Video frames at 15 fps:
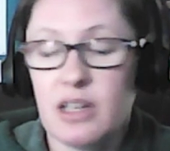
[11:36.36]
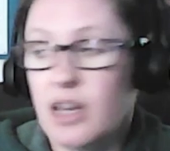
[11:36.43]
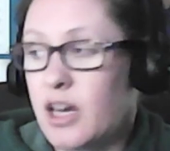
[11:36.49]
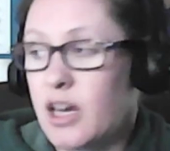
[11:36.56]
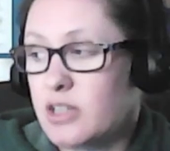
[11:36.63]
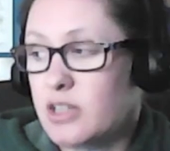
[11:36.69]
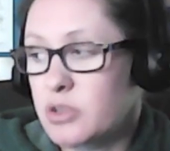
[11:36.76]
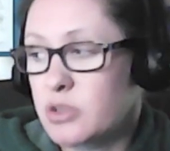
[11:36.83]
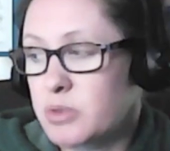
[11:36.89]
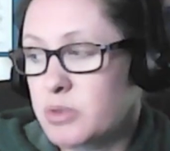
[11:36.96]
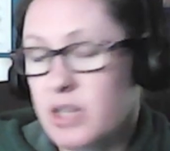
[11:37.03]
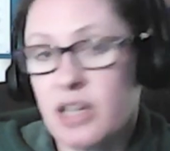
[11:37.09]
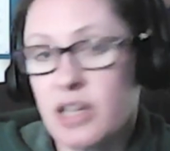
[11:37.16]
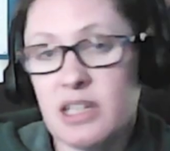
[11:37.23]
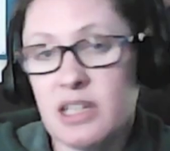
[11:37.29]
So it was
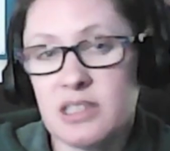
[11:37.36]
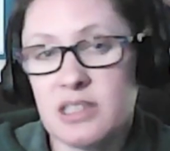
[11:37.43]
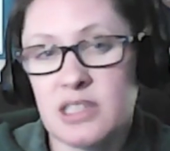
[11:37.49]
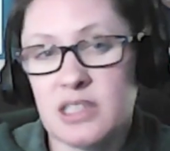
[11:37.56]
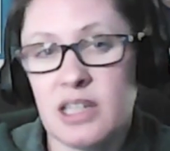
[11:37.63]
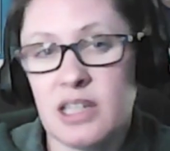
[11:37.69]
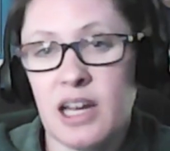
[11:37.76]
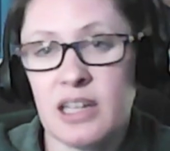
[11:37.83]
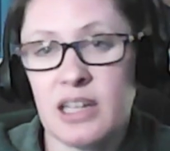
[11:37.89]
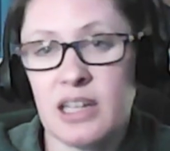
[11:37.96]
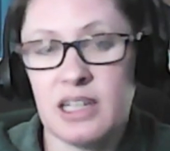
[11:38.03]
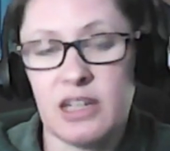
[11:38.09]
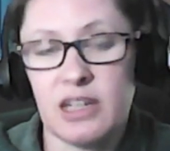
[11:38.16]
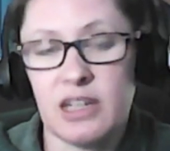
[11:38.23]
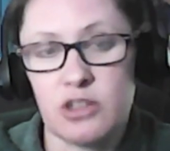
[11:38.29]
kind of neat to see that, and
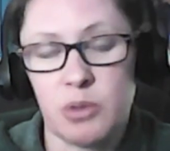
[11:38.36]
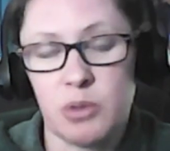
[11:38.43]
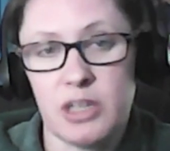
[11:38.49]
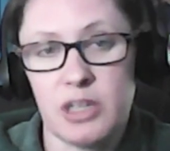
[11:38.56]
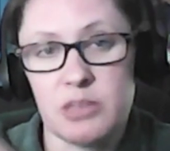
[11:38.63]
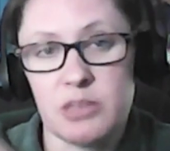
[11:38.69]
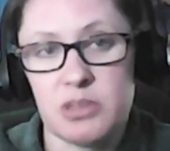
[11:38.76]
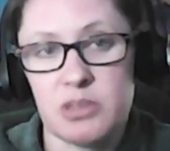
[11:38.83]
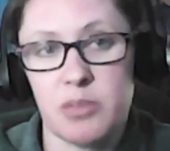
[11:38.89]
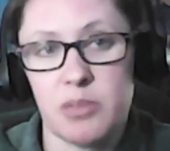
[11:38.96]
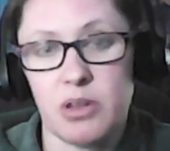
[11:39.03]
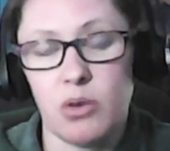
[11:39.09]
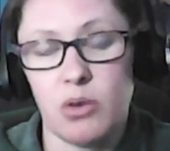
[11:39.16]
it intertwines with some of the.